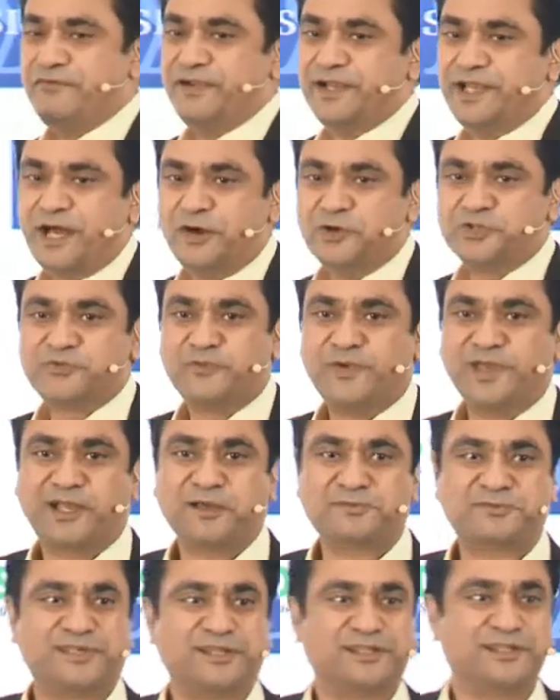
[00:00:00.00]
at house wake
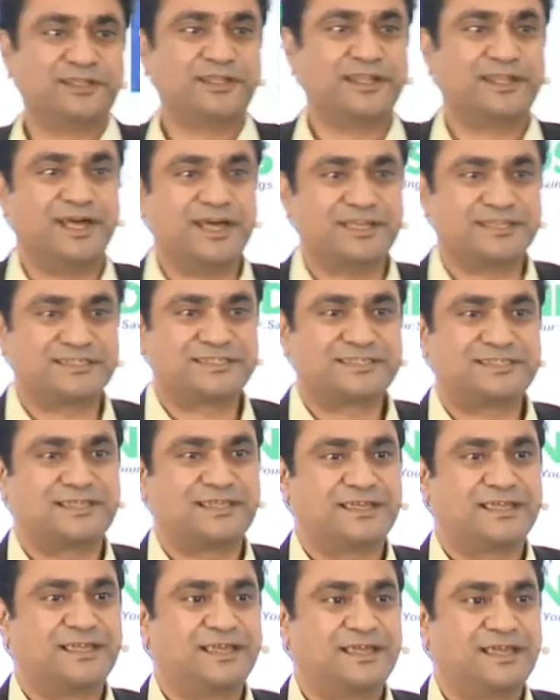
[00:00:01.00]
up earlier than us.
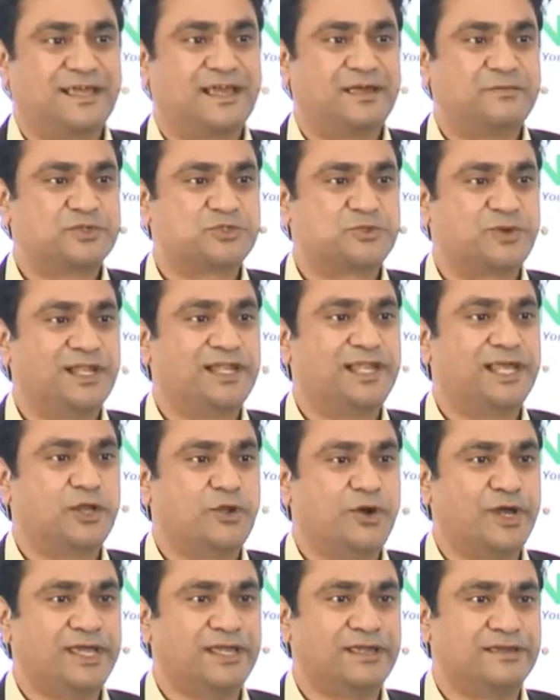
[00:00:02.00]
It was really
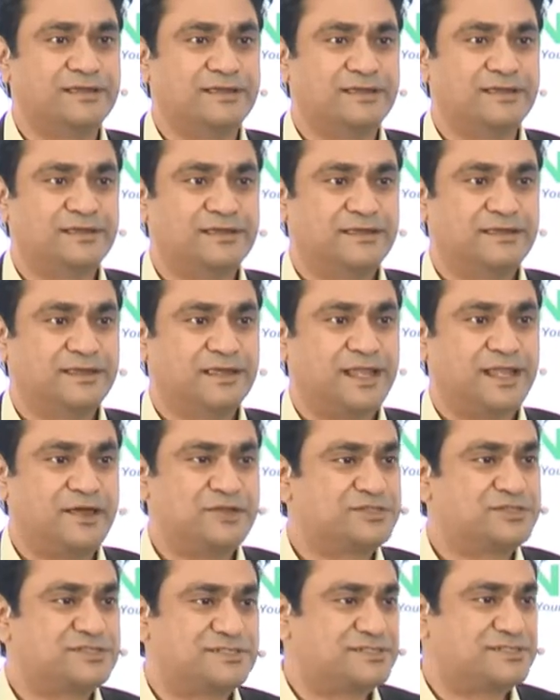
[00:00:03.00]
annoying. And I
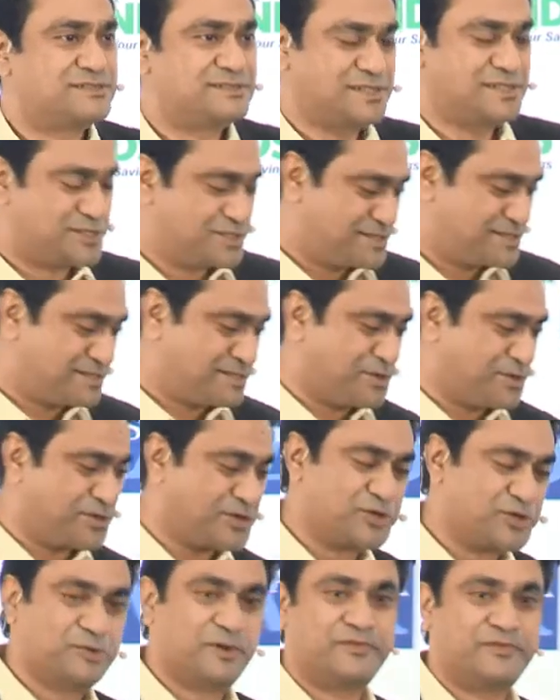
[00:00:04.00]
was just
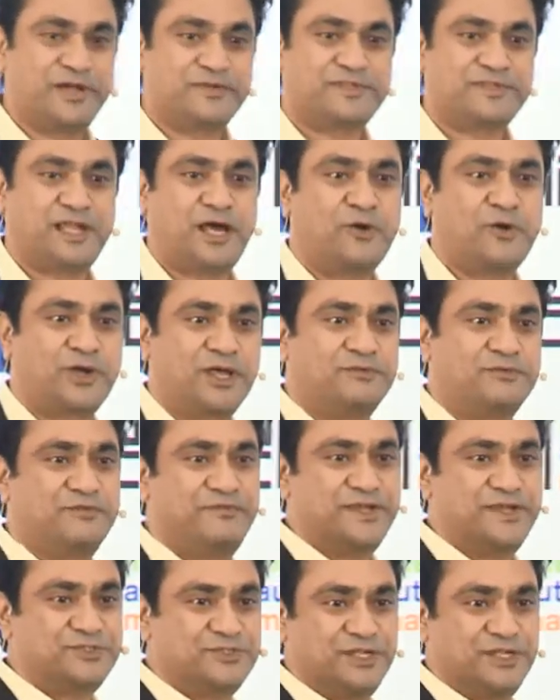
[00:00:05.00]
talking to my wife that how can we
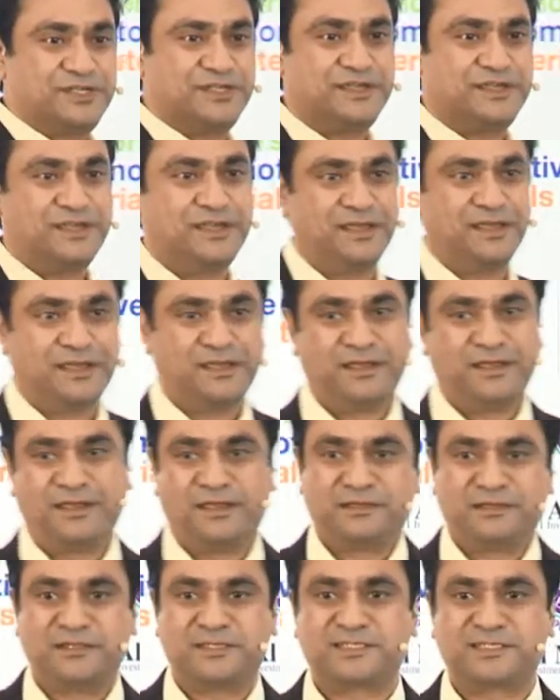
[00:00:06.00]
fix it?
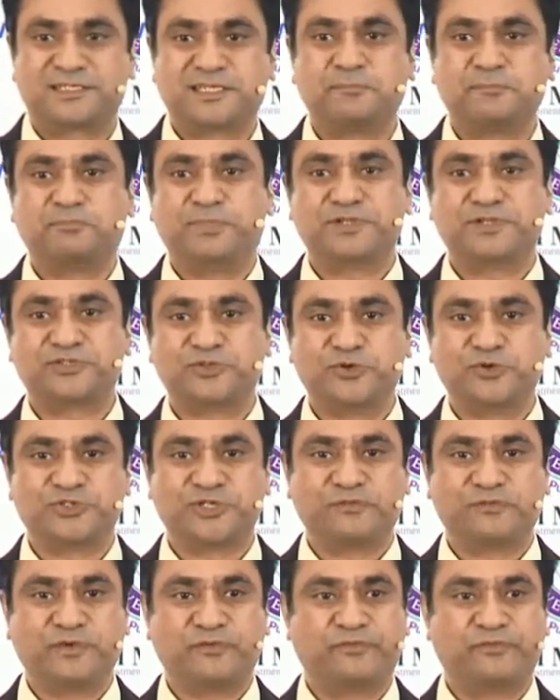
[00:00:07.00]
The simple
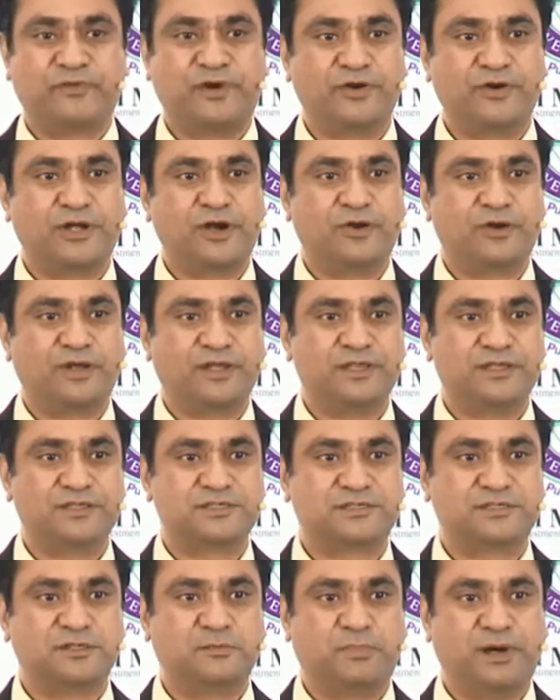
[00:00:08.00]
solution we found out
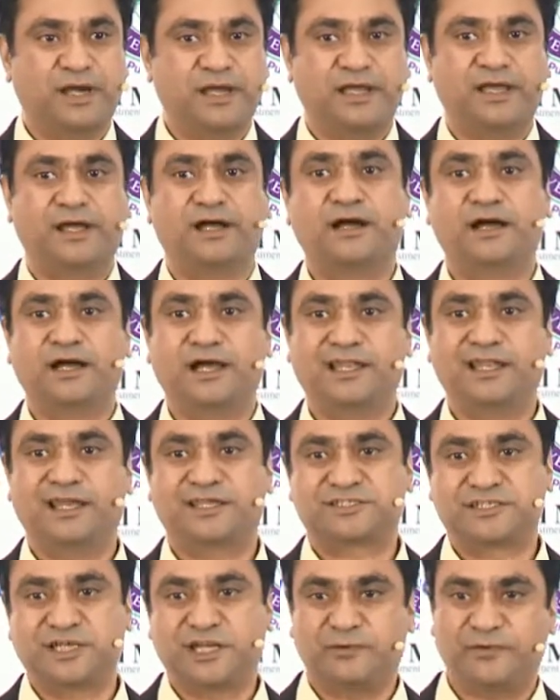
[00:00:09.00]
is to buy an
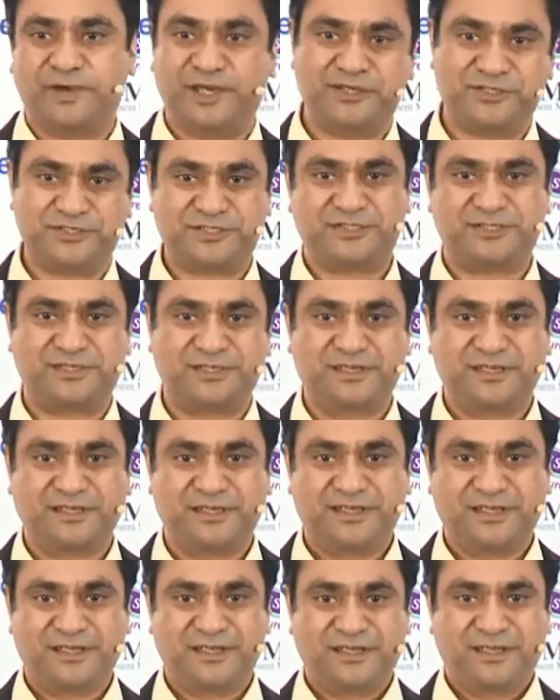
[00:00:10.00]
Alexa device,
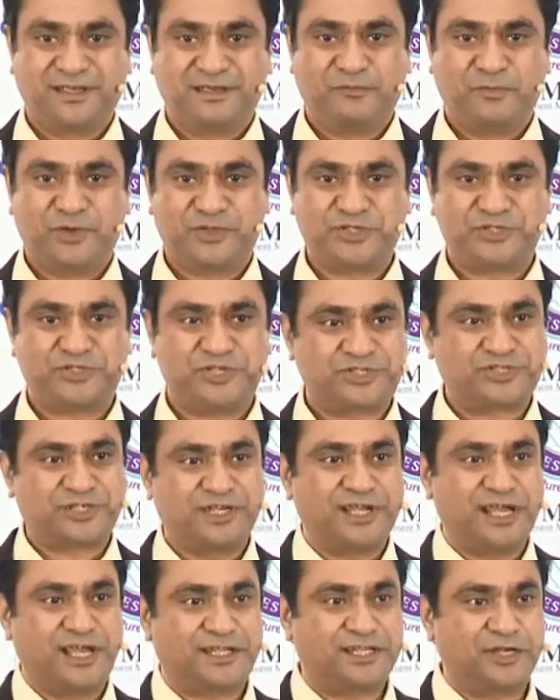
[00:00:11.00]
which is just
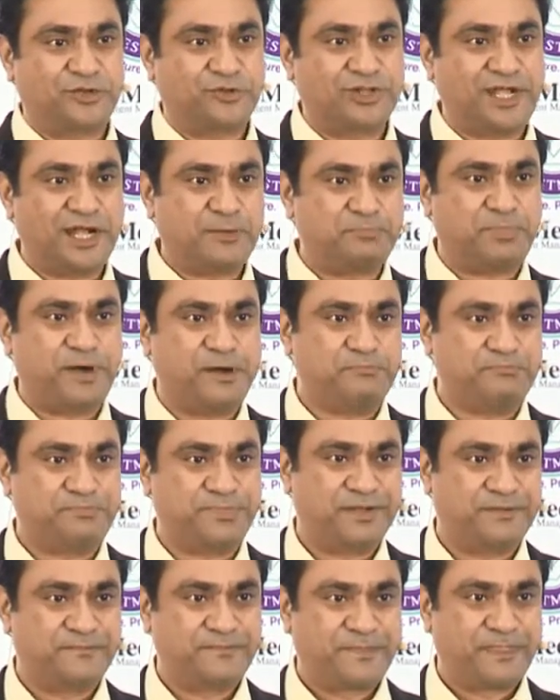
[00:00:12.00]
connected to that pump.
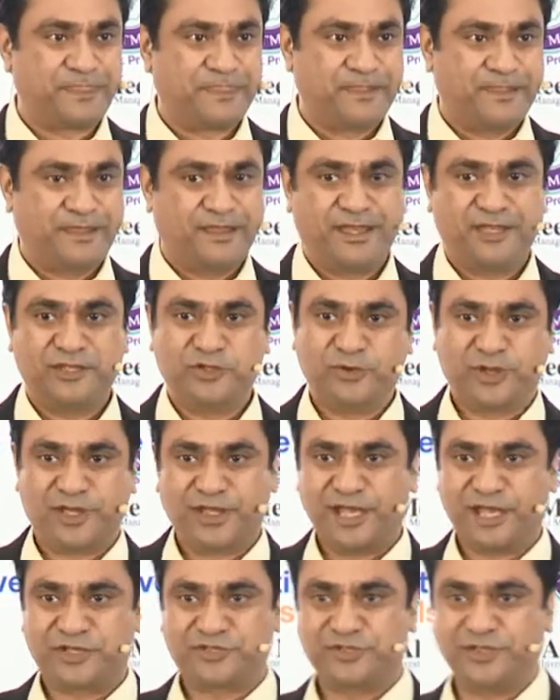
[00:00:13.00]
And you can
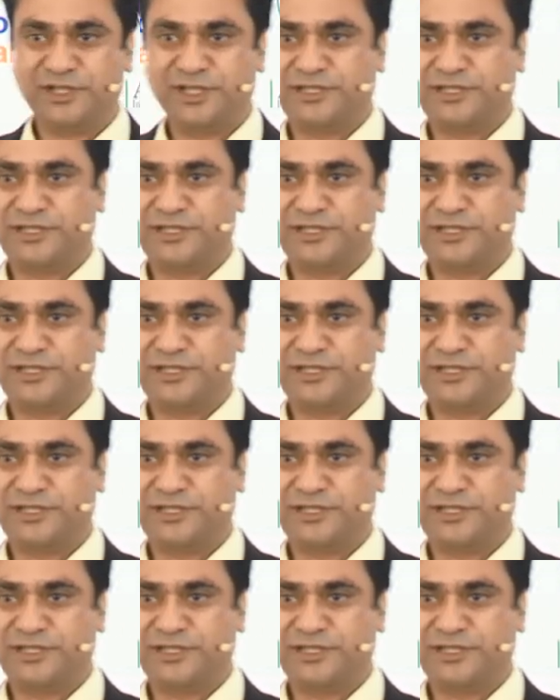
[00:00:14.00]
actually